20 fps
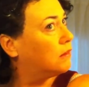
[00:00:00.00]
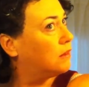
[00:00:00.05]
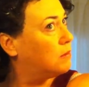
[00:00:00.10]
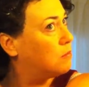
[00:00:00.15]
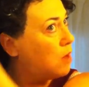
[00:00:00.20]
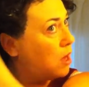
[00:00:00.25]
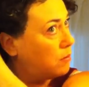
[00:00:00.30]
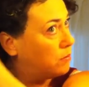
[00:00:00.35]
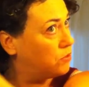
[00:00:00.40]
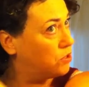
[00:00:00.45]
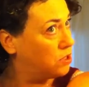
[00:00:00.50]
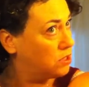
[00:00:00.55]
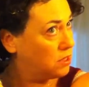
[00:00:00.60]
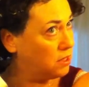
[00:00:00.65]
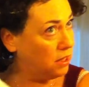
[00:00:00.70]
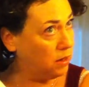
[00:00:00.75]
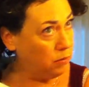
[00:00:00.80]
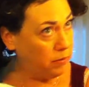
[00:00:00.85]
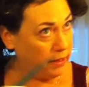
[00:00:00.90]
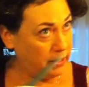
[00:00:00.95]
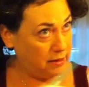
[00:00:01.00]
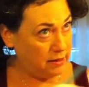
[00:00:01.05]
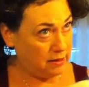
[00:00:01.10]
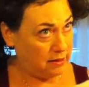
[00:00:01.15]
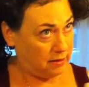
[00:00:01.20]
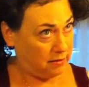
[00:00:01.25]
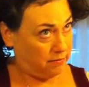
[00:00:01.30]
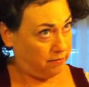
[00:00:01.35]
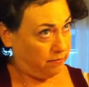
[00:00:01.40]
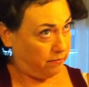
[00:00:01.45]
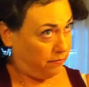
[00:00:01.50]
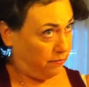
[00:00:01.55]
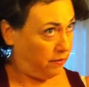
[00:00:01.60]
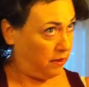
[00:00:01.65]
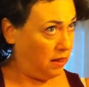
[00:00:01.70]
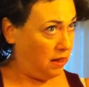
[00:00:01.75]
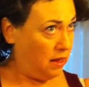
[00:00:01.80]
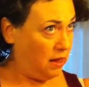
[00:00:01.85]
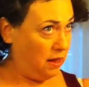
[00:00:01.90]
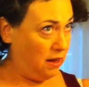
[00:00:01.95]
See, Mom? Just little bits.
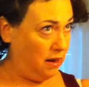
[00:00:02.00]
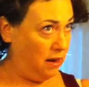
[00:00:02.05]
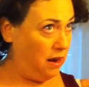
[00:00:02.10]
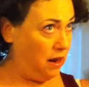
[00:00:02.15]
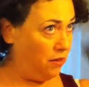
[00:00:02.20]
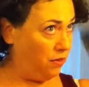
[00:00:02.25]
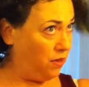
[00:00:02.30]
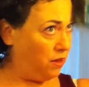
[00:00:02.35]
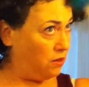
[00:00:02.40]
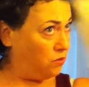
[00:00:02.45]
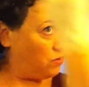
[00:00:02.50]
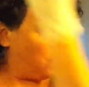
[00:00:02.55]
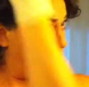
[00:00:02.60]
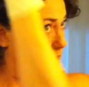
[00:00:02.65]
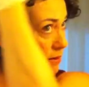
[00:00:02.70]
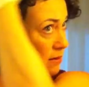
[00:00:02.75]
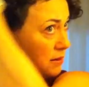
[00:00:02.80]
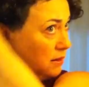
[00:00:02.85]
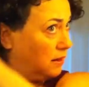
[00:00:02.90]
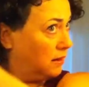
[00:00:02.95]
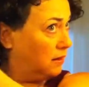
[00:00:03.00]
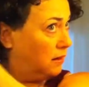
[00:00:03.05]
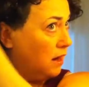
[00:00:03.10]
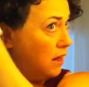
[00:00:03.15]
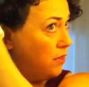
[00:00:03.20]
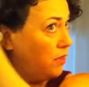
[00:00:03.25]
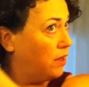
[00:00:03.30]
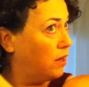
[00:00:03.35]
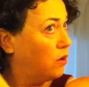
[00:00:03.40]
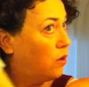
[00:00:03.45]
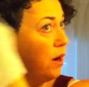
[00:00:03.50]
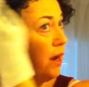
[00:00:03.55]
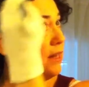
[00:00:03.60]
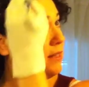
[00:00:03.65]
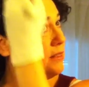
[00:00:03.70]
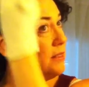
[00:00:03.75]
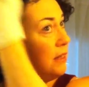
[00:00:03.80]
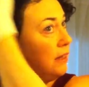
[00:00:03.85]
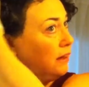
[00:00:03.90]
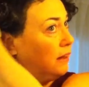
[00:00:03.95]
Nothing drastic, nothing
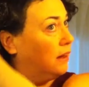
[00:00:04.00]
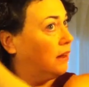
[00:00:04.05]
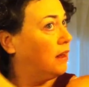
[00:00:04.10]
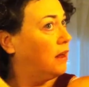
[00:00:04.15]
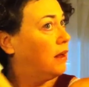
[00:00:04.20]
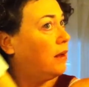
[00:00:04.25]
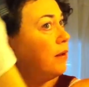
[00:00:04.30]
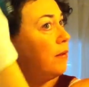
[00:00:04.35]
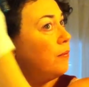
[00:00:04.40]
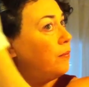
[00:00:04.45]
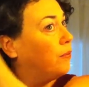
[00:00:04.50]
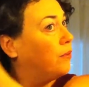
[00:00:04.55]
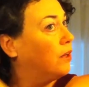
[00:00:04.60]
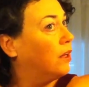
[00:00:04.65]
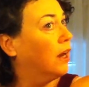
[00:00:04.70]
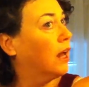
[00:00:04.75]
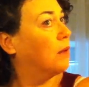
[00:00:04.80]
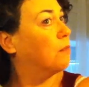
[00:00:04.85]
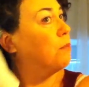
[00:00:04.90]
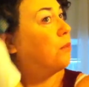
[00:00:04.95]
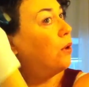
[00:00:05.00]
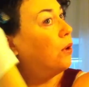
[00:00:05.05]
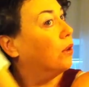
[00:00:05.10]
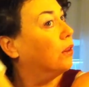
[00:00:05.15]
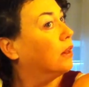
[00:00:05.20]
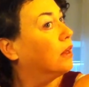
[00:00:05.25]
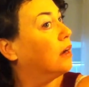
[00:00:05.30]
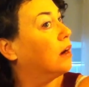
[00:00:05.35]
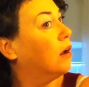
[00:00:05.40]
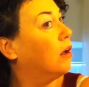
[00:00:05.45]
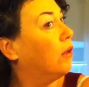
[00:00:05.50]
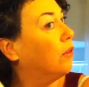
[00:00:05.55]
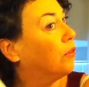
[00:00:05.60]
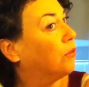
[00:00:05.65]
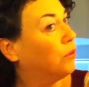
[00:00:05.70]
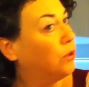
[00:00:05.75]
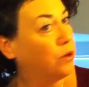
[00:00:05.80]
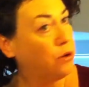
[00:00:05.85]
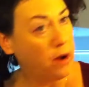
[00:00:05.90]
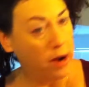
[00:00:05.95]
crazy. Not pulling it all
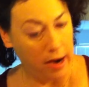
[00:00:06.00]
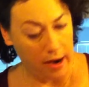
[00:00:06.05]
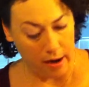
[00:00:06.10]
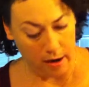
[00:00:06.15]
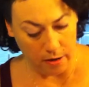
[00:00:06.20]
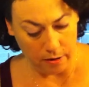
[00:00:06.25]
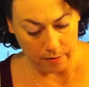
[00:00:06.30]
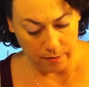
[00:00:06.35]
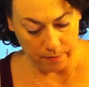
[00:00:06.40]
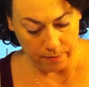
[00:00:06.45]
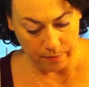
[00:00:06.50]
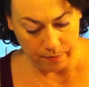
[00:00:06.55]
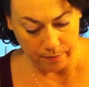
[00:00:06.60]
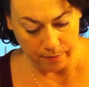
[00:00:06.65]
through your hair.